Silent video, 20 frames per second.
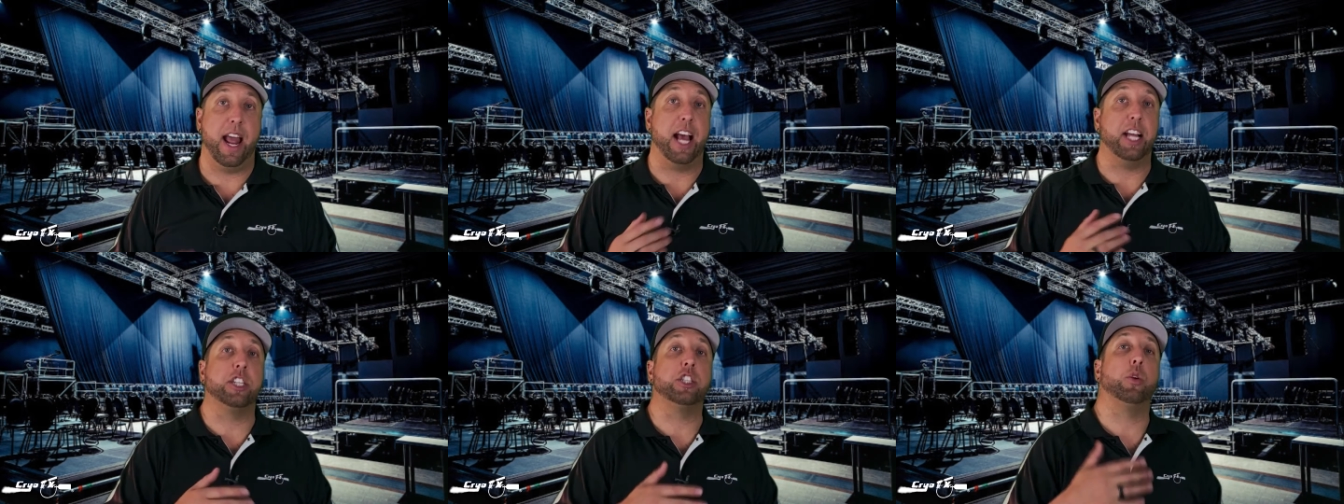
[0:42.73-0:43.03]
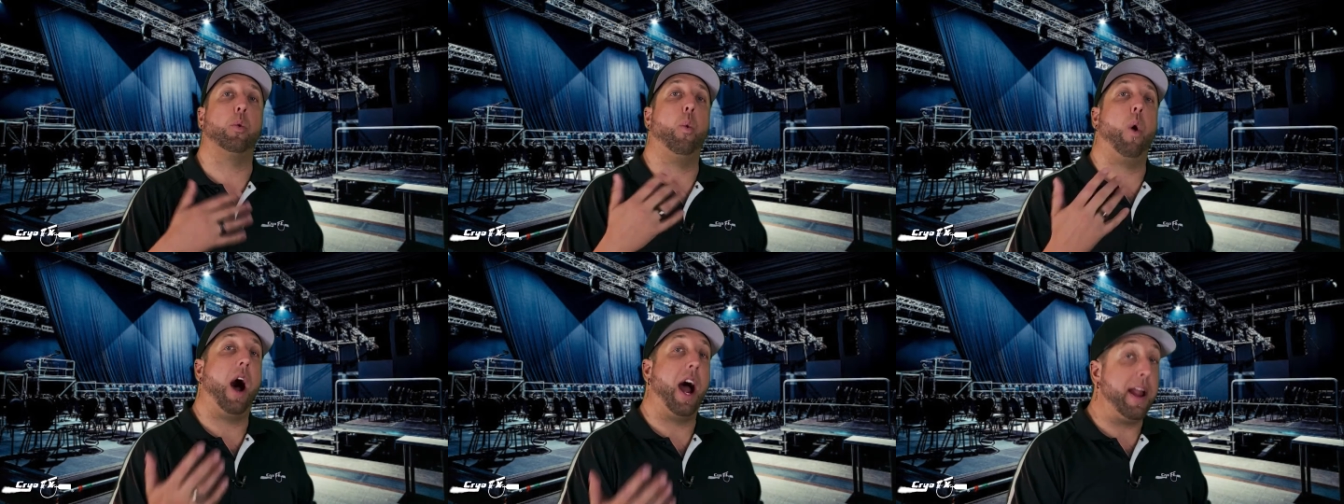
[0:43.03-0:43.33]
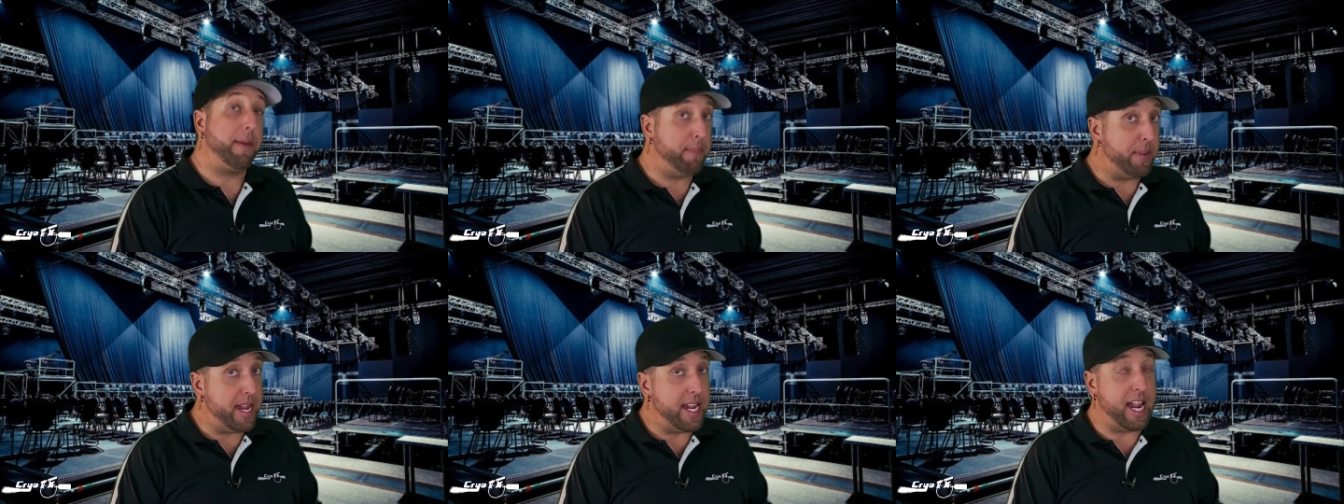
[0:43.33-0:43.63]

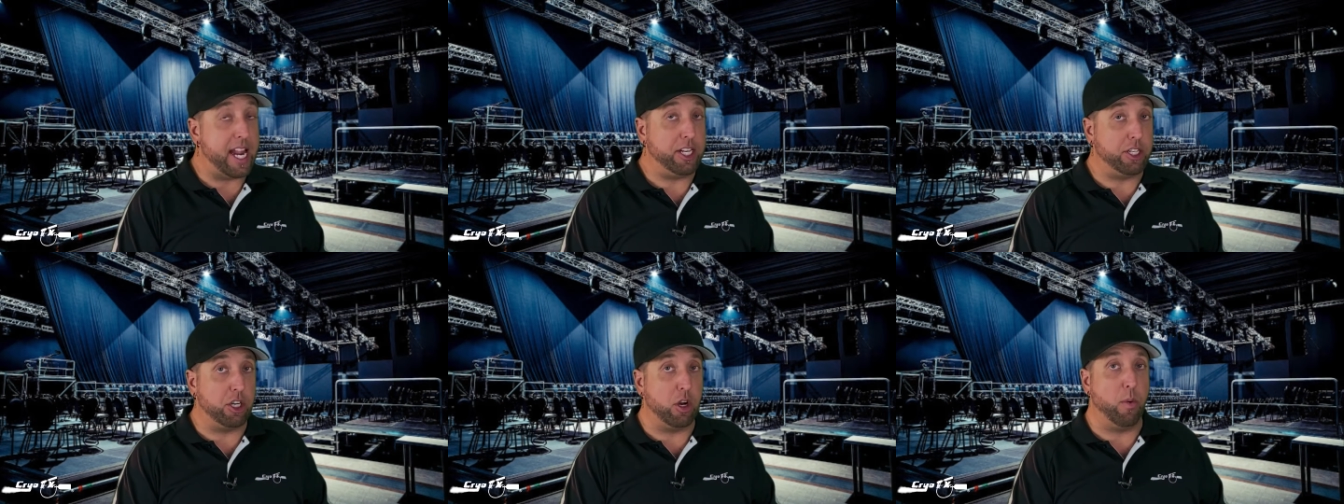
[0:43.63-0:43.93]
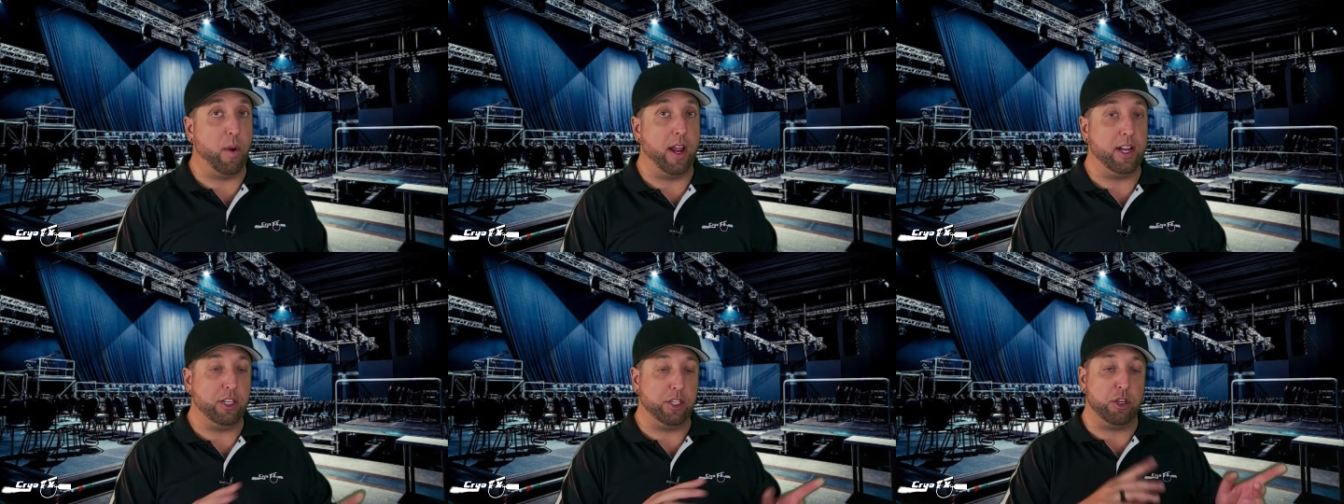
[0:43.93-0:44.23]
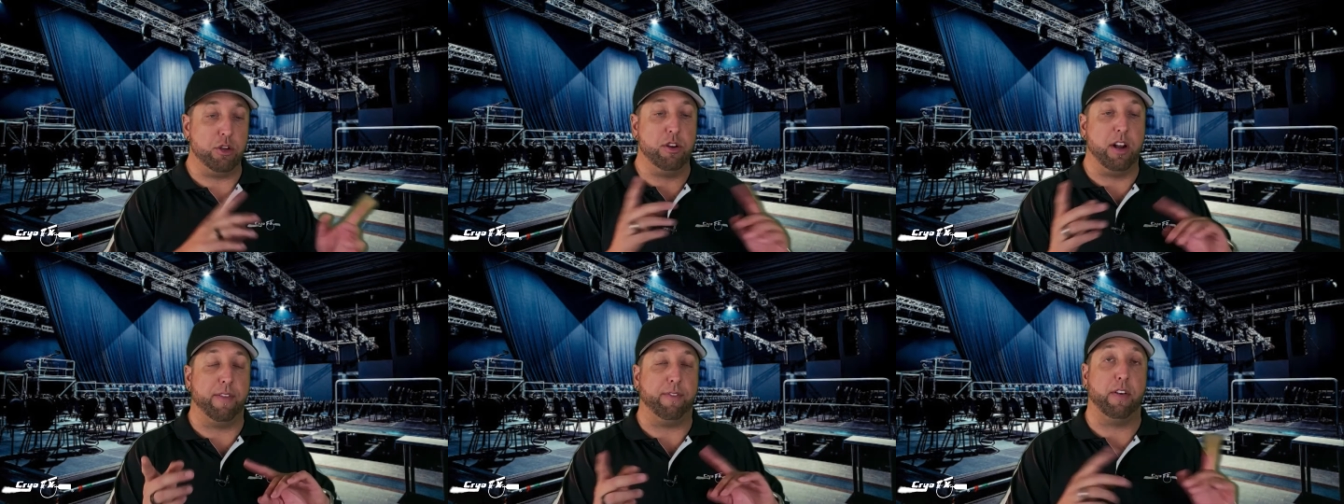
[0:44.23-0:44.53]
S-Y-P-H-O-N,
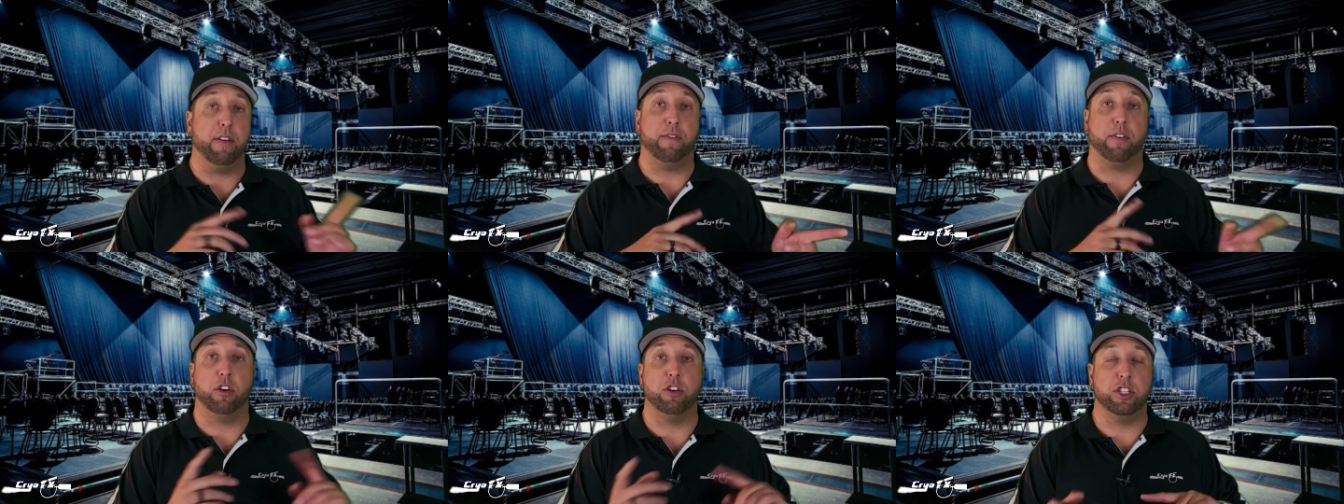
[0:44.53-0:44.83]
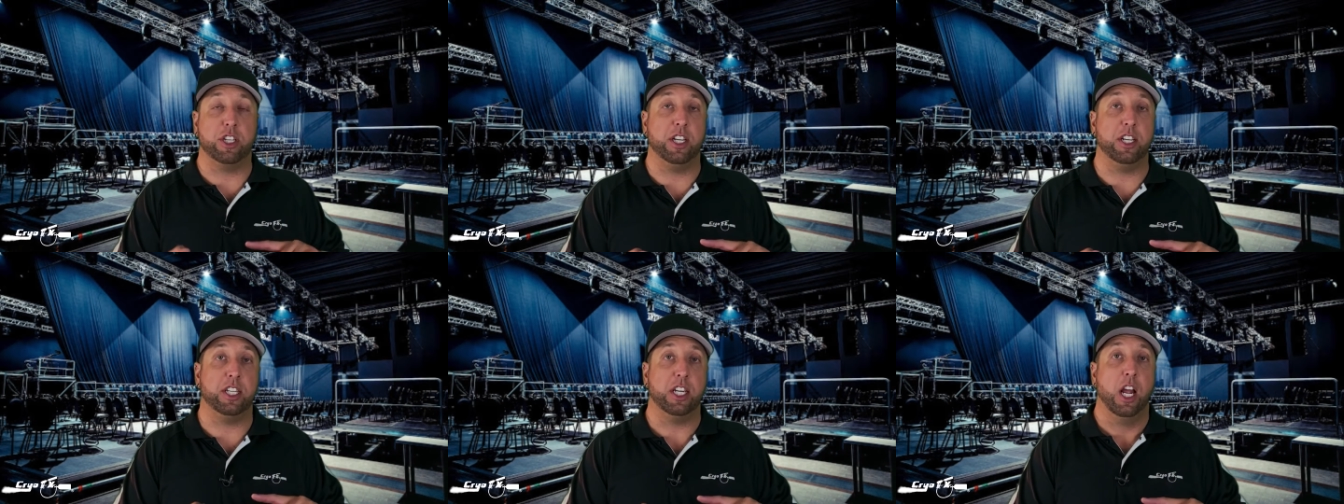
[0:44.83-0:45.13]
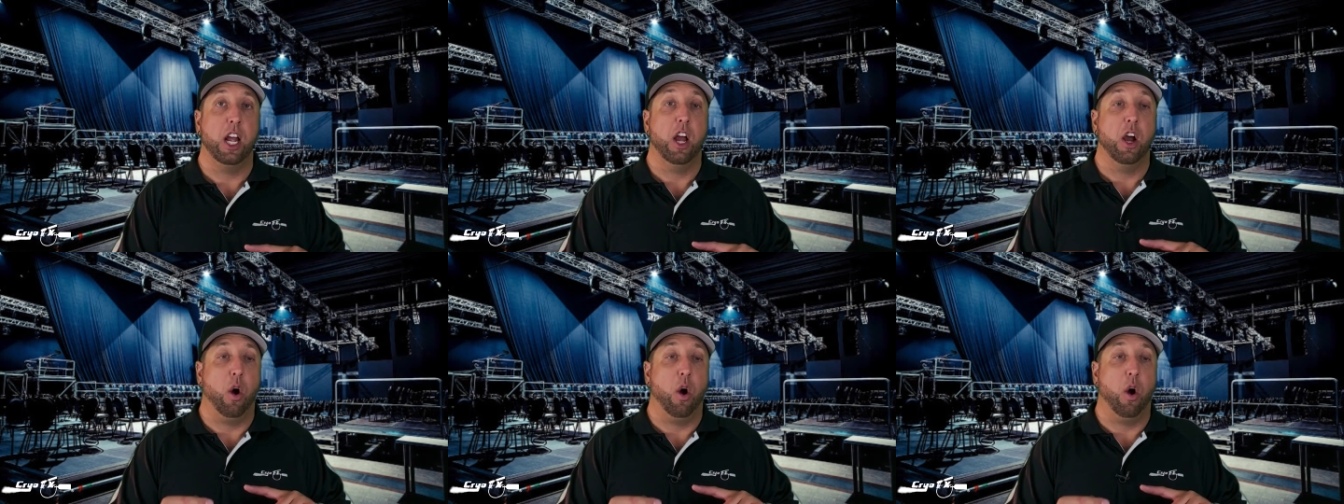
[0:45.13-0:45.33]
two different versions,